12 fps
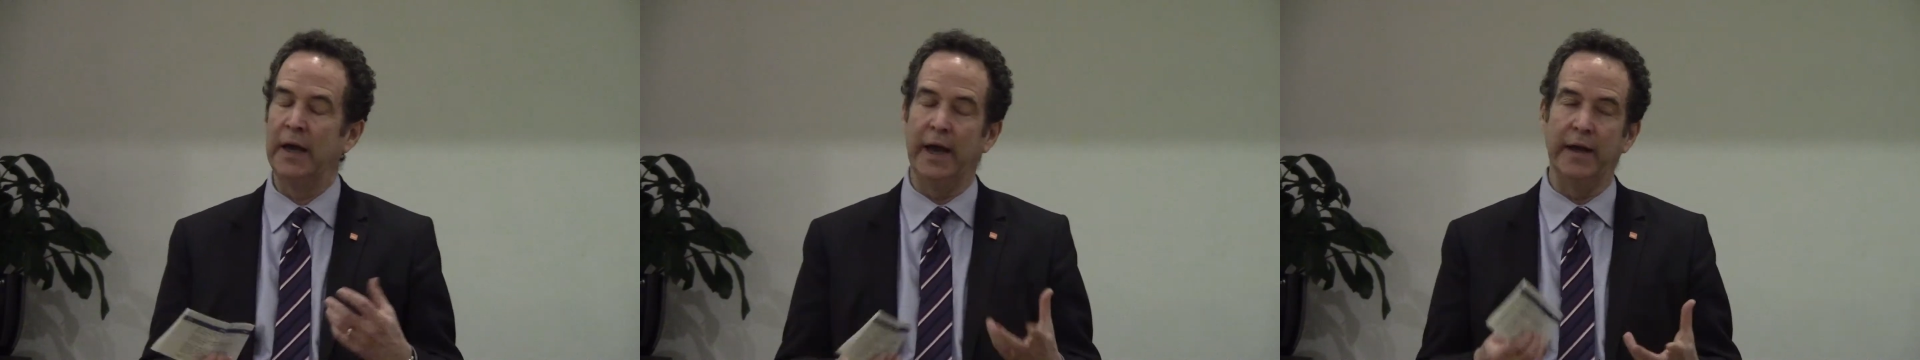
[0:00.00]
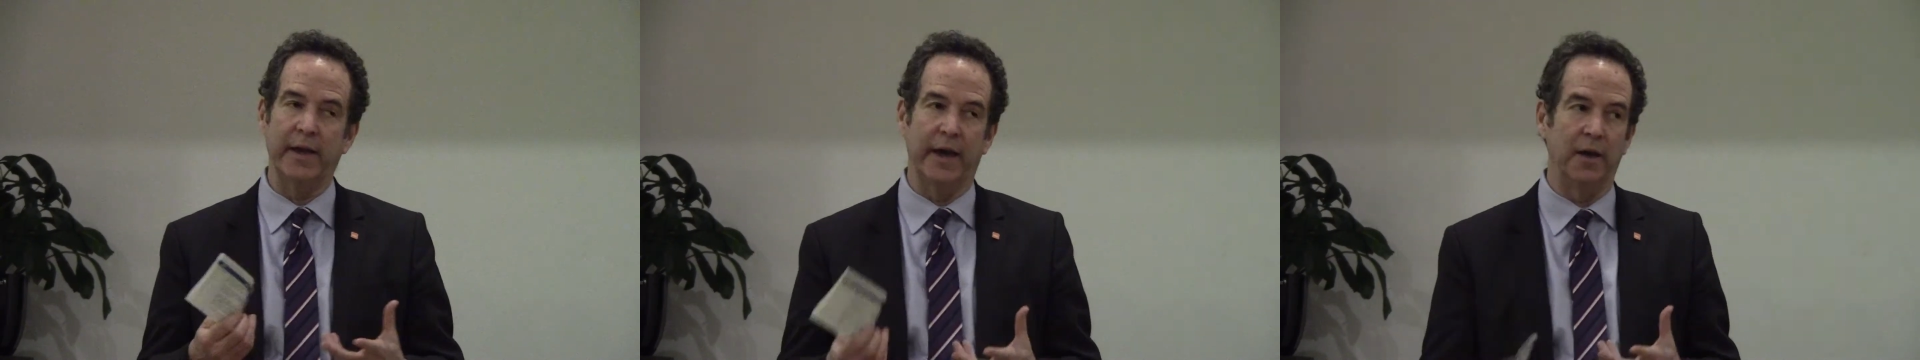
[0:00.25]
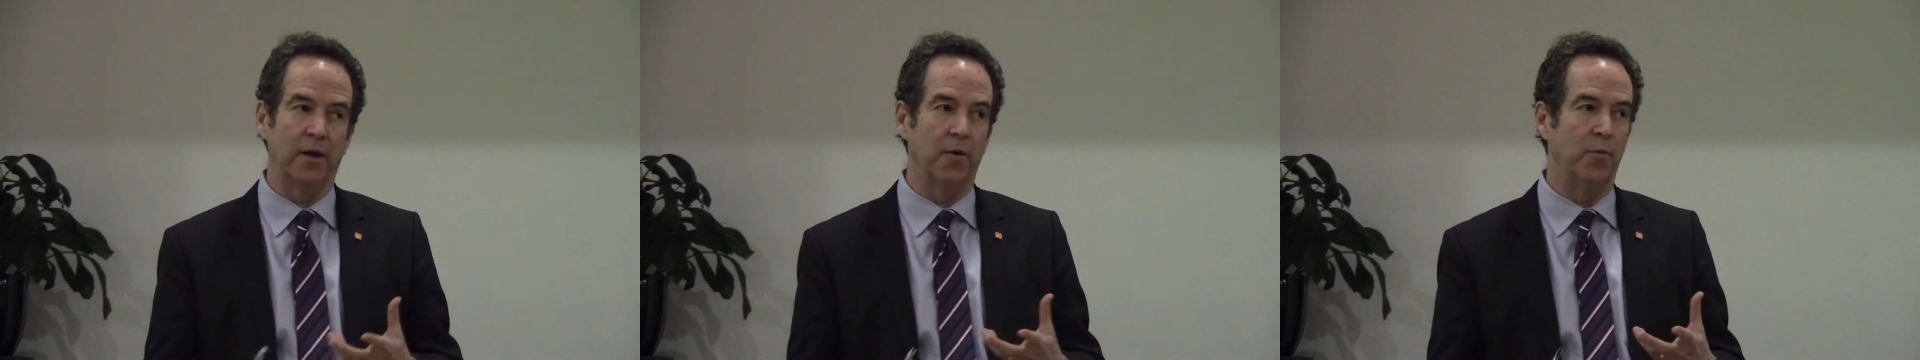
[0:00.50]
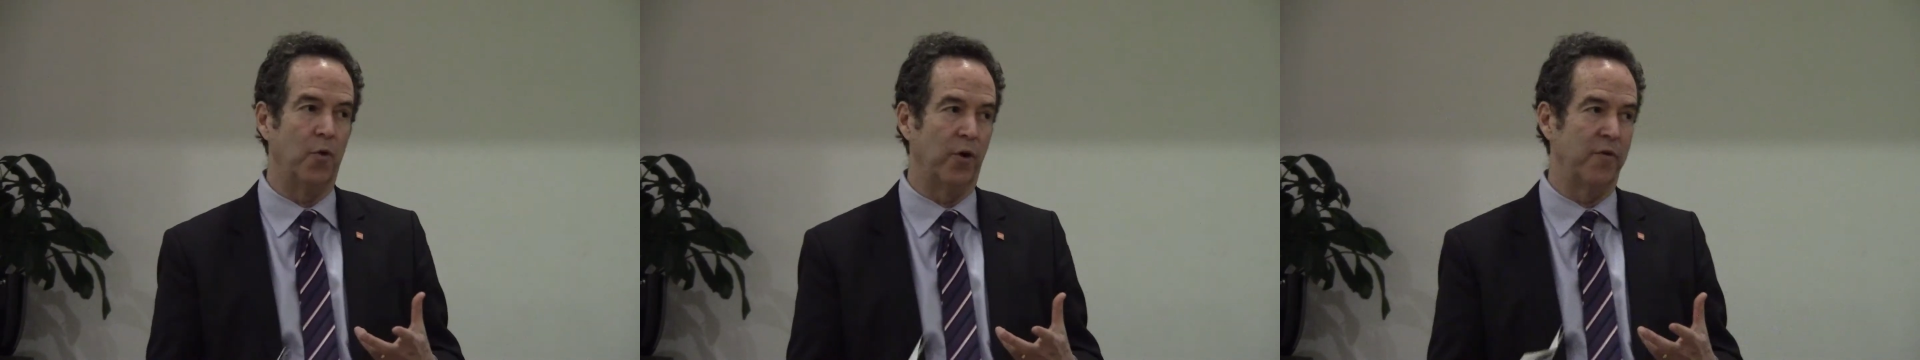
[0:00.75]
and getting a
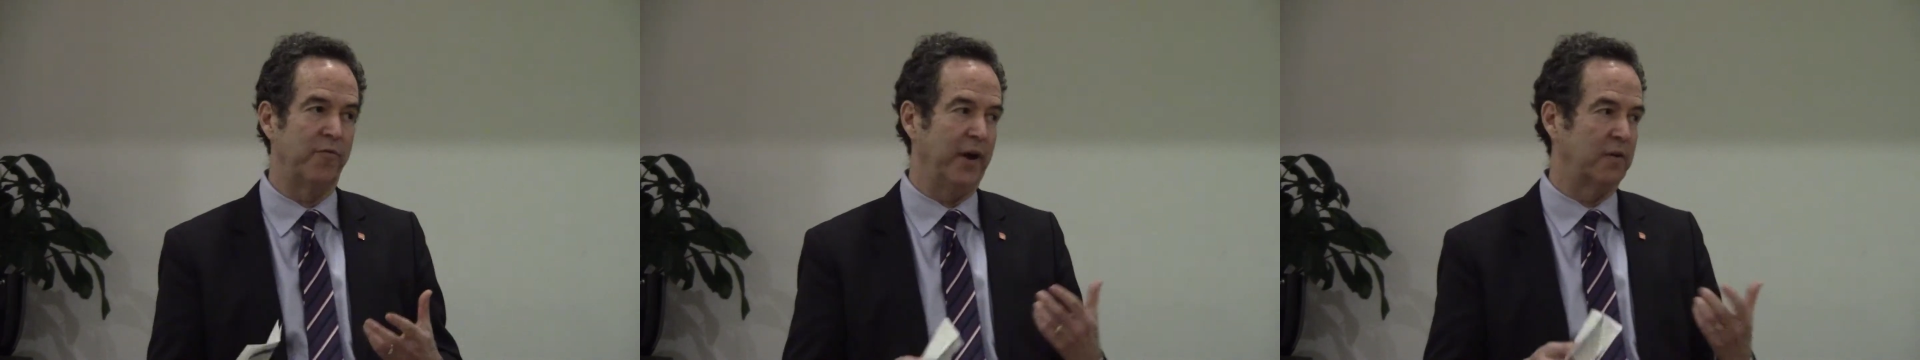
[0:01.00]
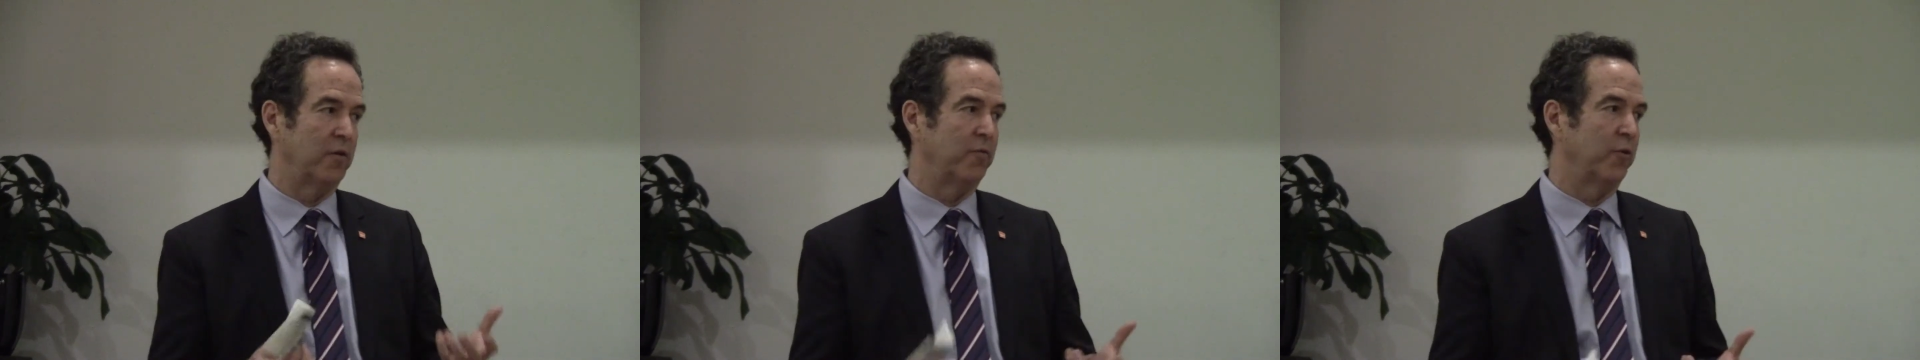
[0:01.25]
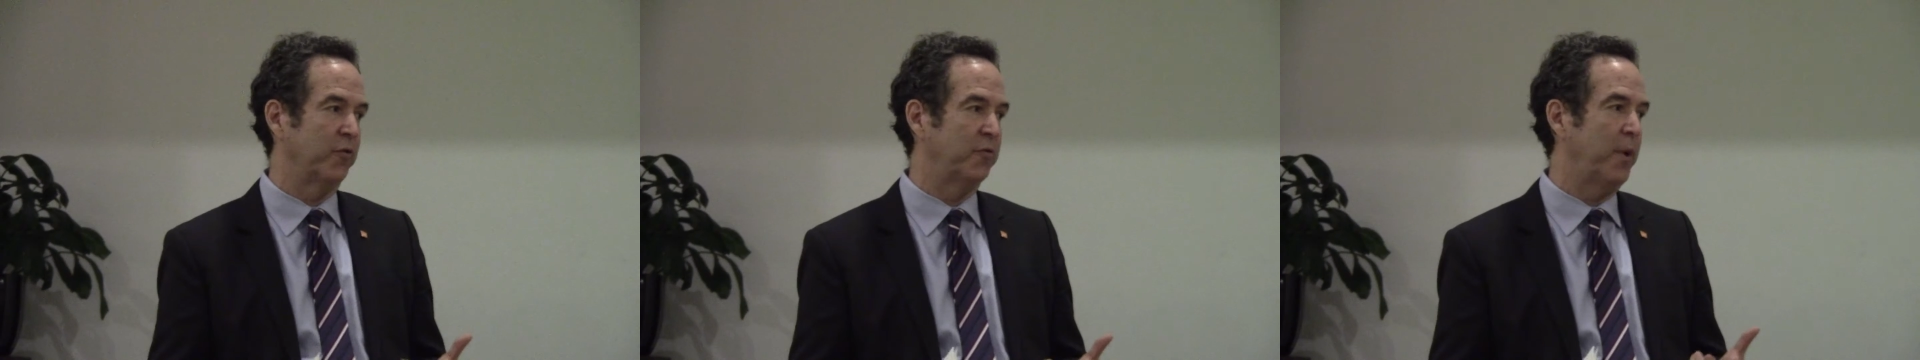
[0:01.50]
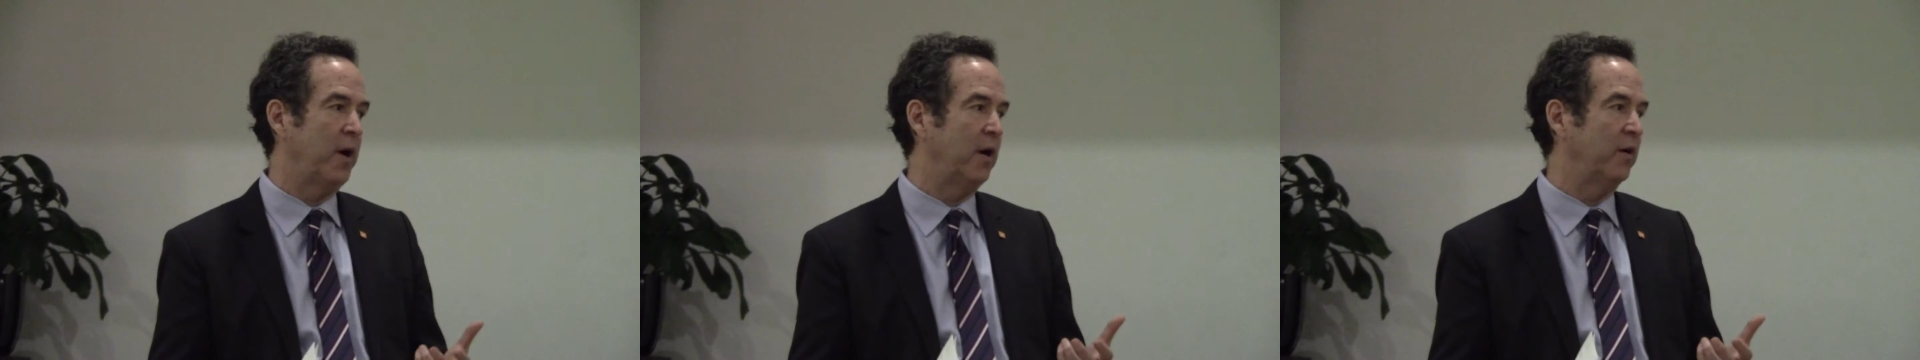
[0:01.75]
more effective
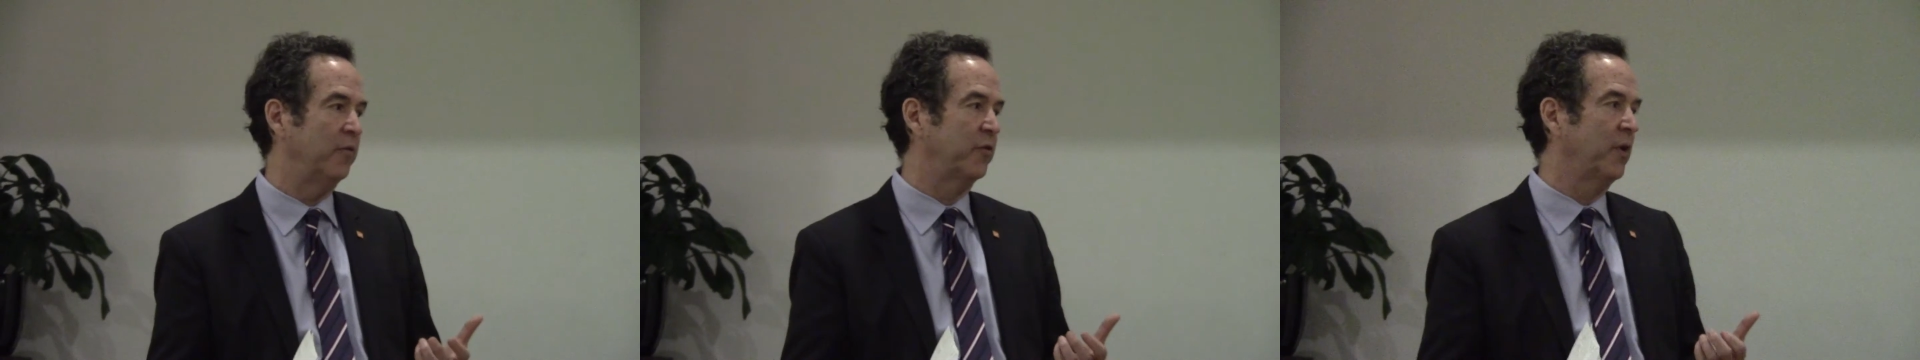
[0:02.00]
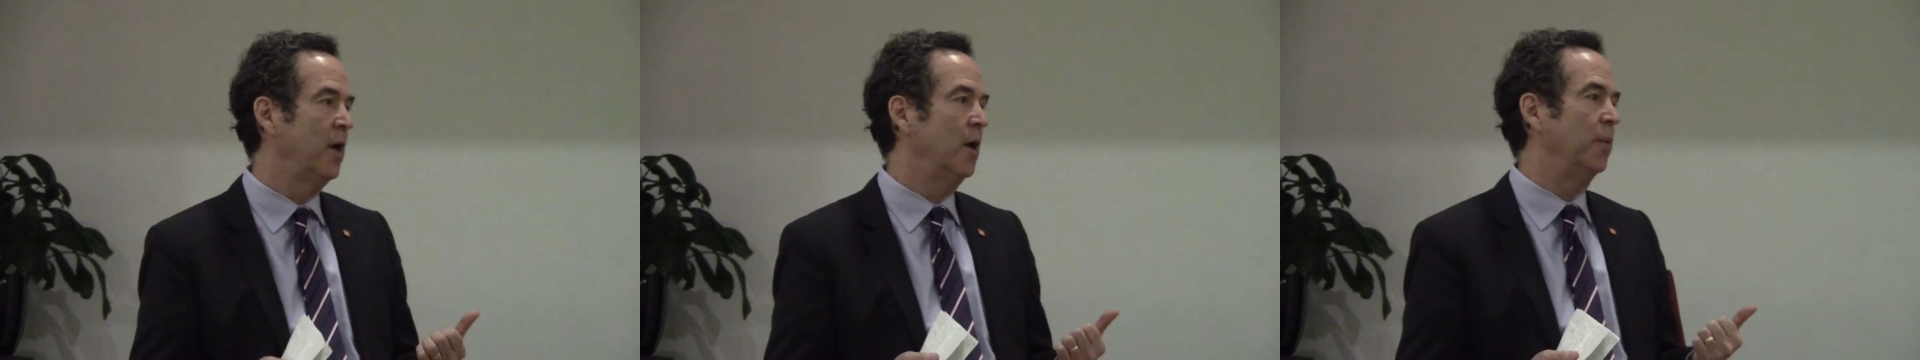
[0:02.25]
response,